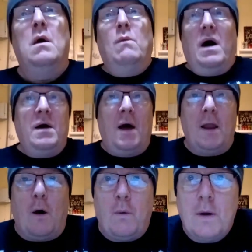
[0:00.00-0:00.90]
Well,
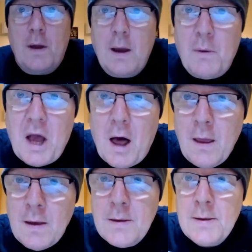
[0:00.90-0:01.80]
hello, here we are.
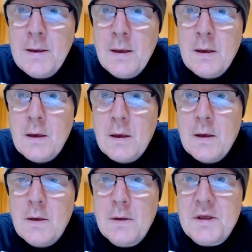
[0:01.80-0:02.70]

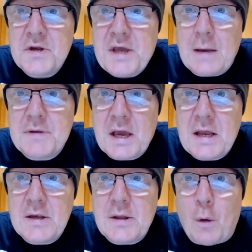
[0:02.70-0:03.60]
This is James
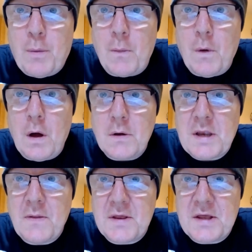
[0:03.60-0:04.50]
Higgins Open World,
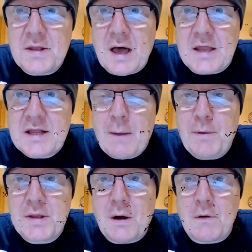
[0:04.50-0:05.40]
and this is the last
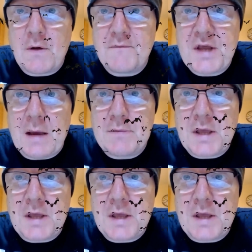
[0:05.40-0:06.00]
episode of James